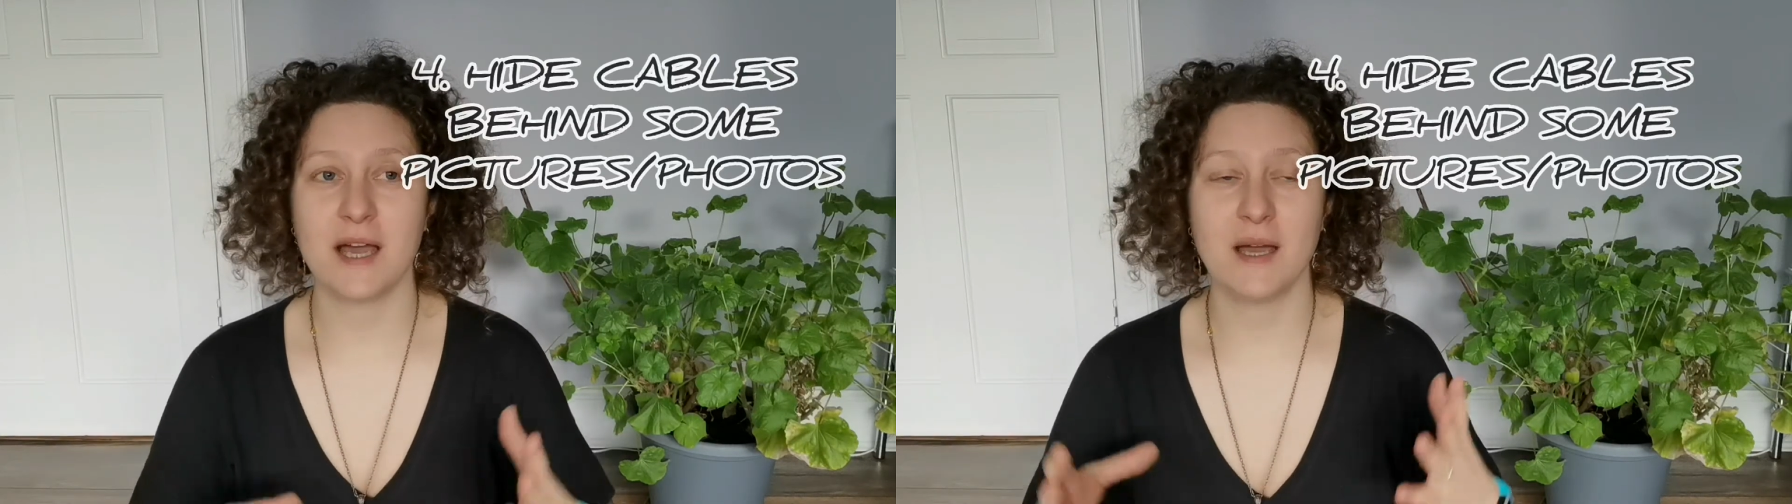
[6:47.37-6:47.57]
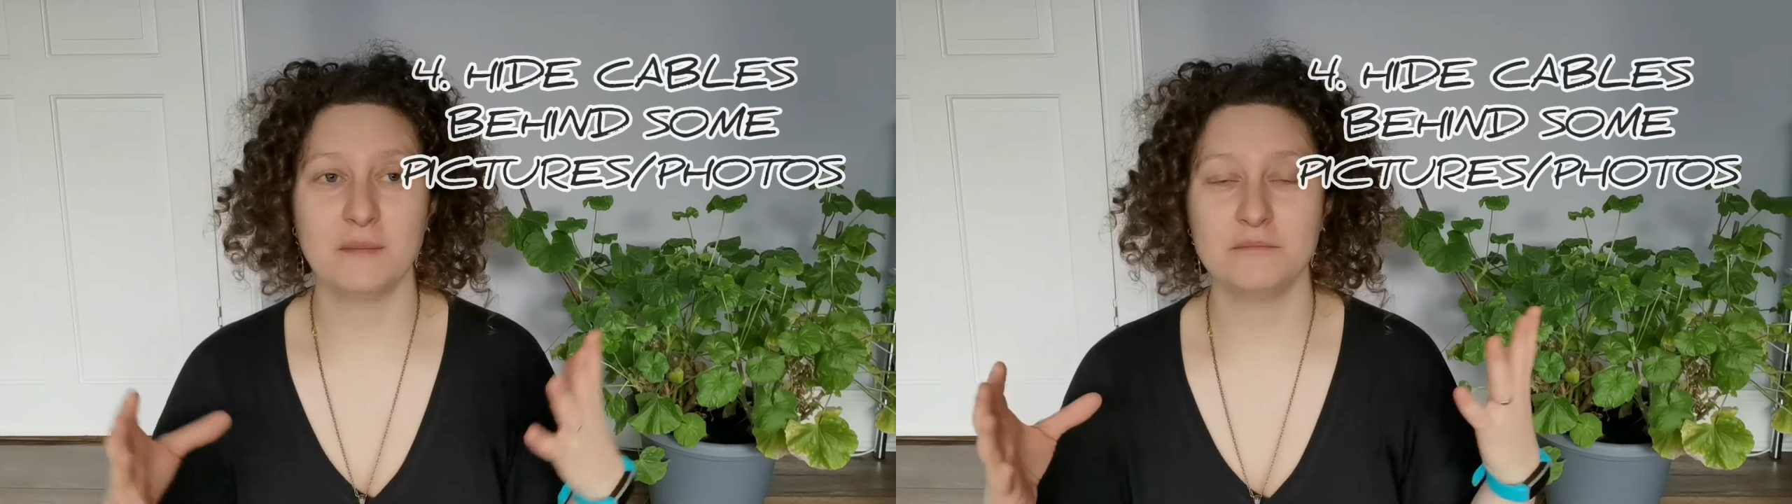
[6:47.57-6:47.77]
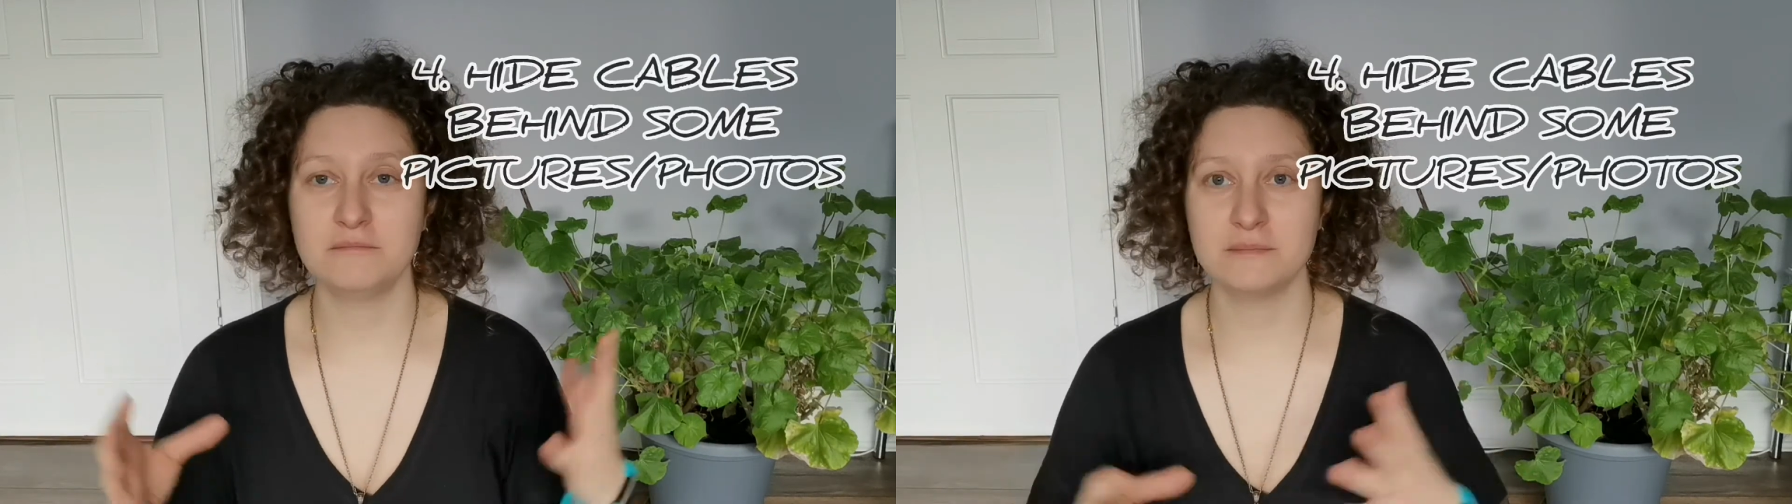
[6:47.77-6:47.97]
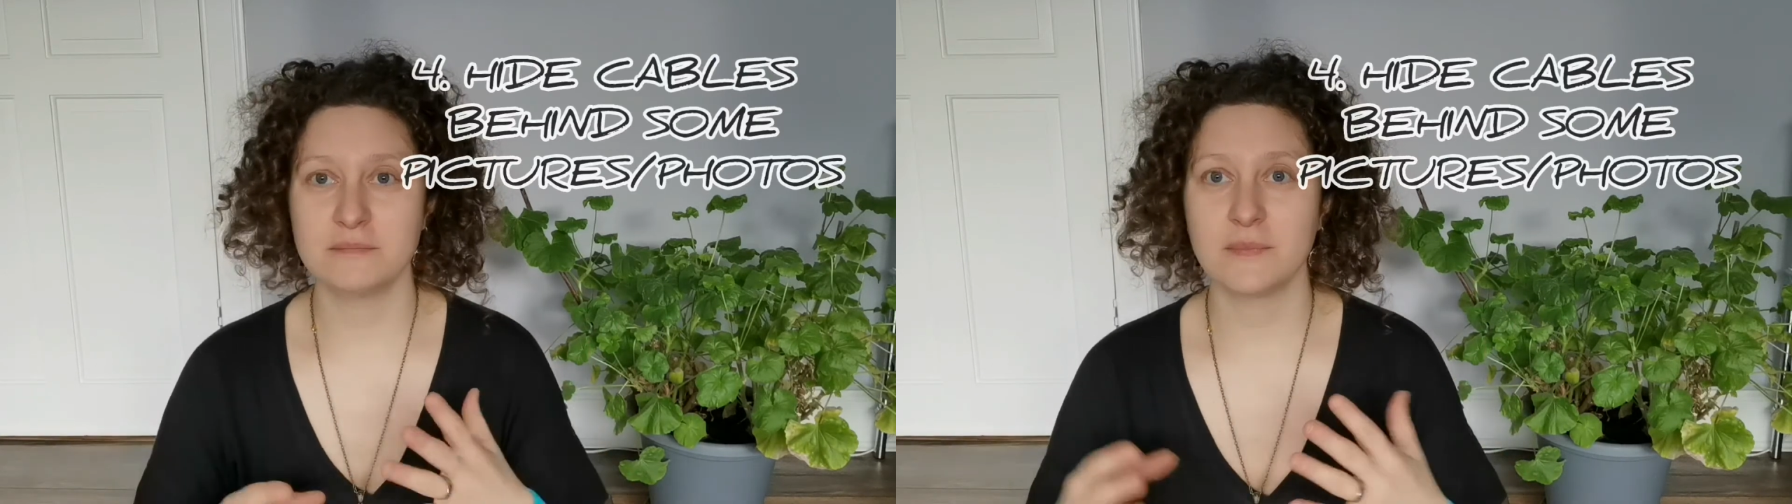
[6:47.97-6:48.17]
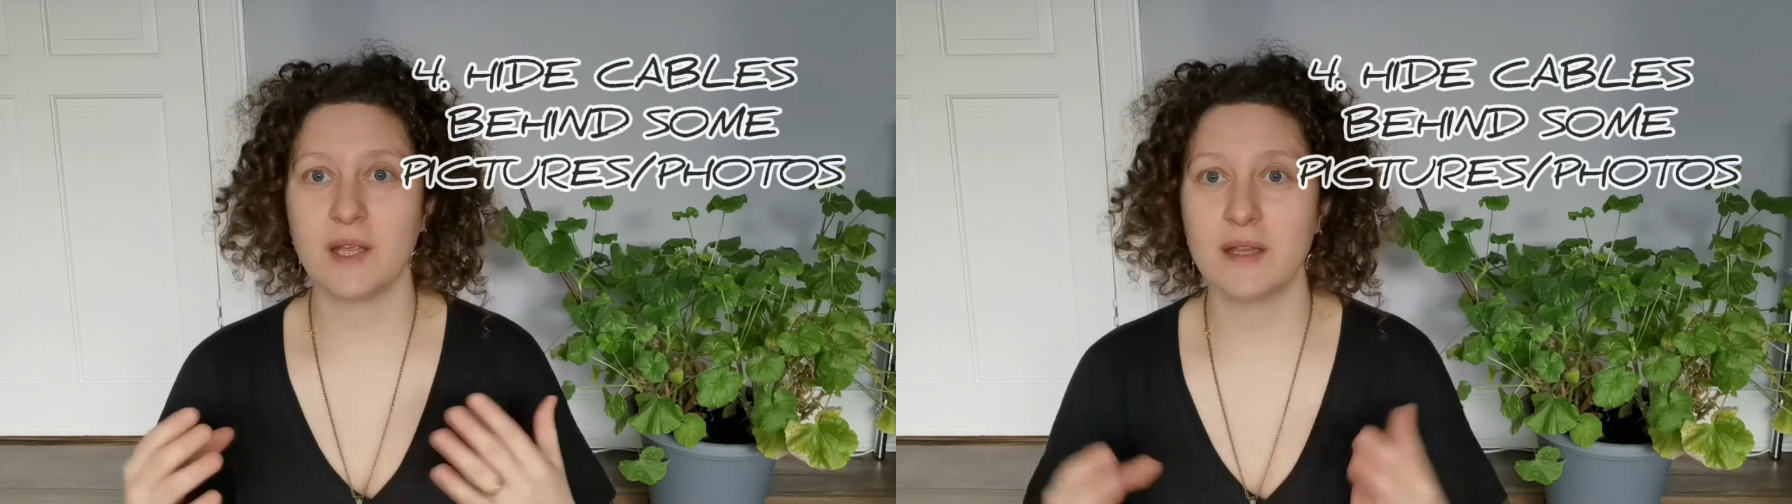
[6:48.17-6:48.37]

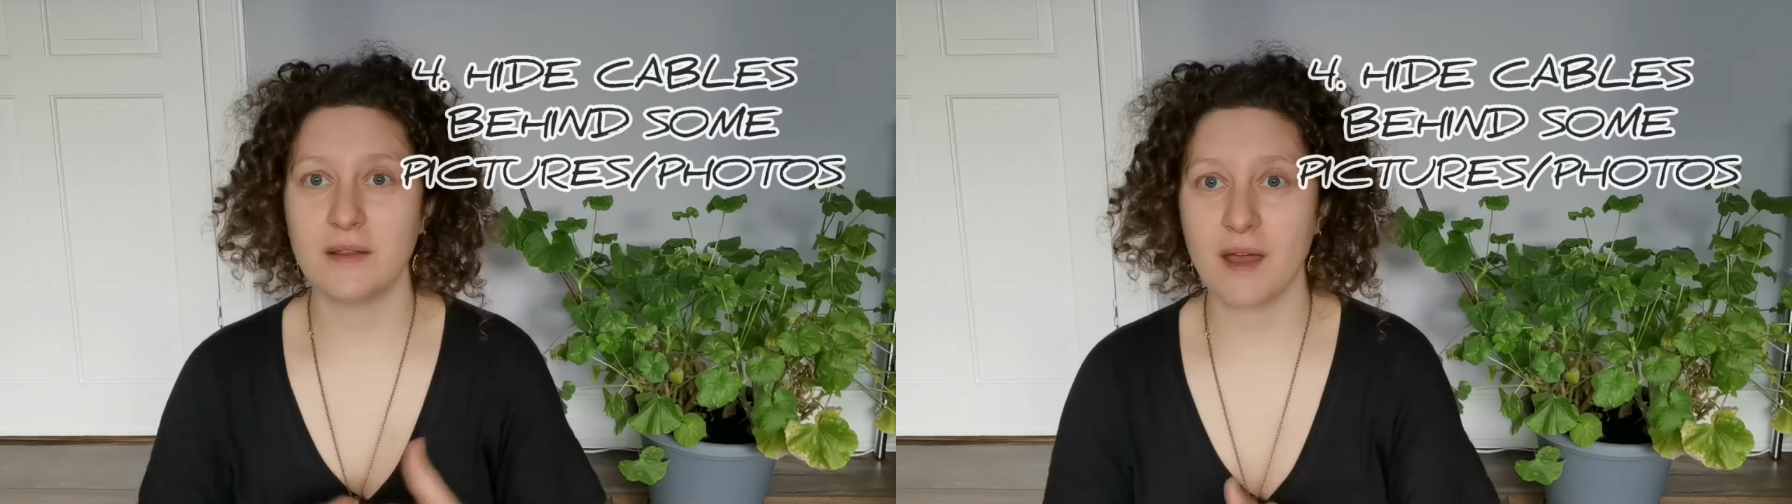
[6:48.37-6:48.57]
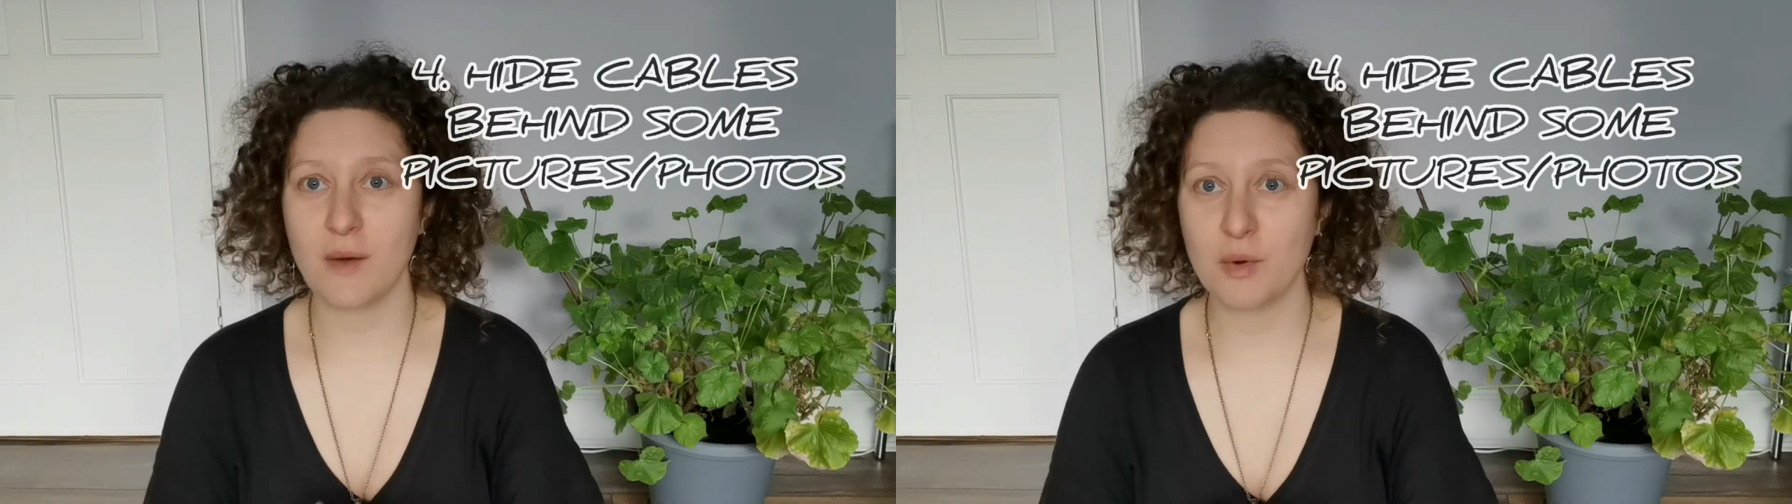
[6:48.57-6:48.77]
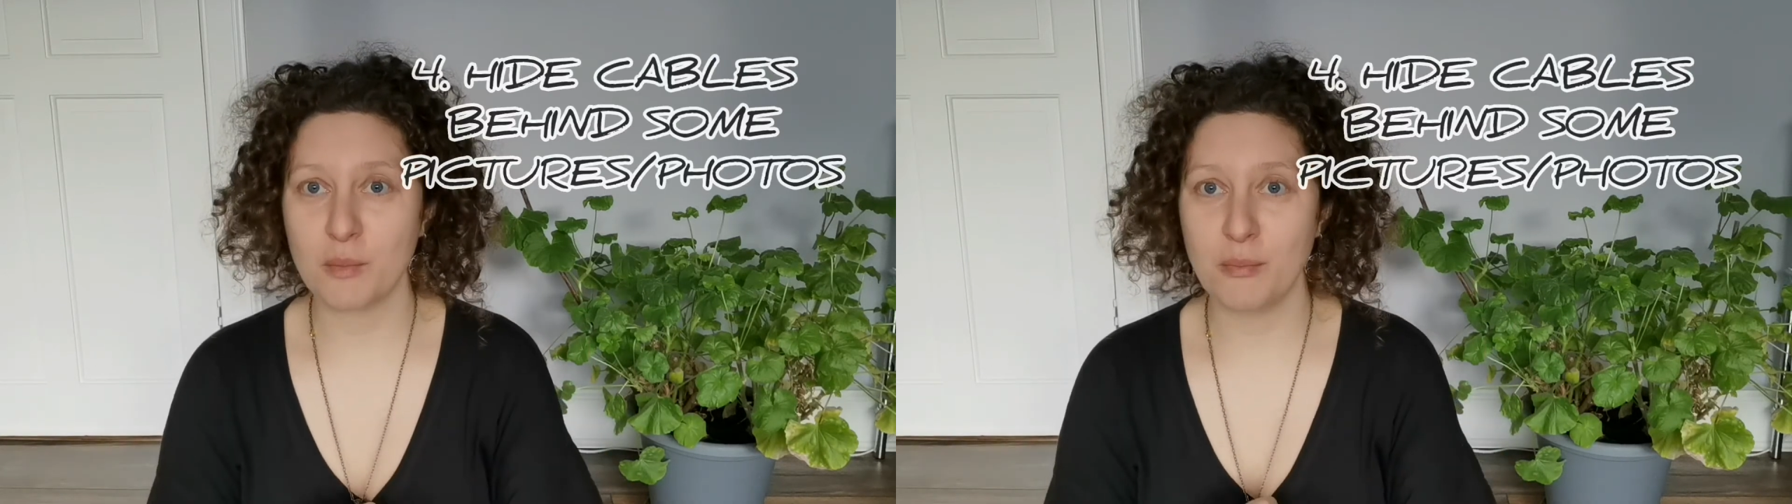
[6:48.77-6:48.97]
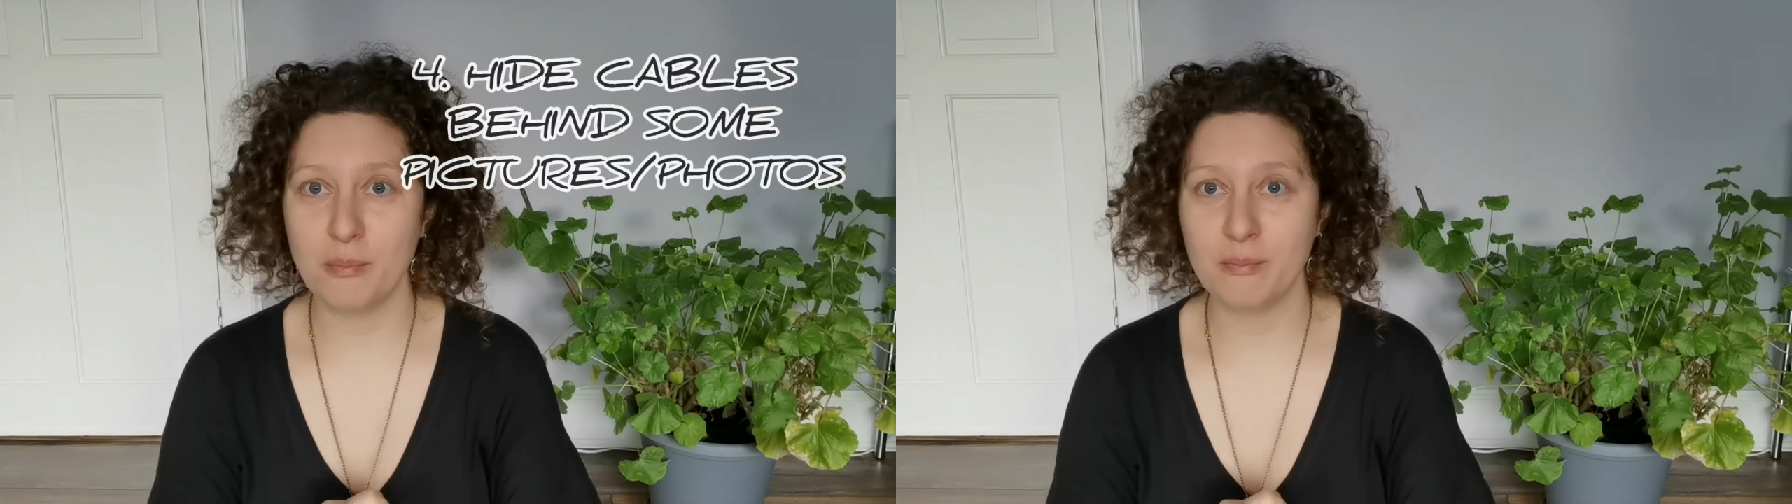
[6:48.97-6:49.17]
in our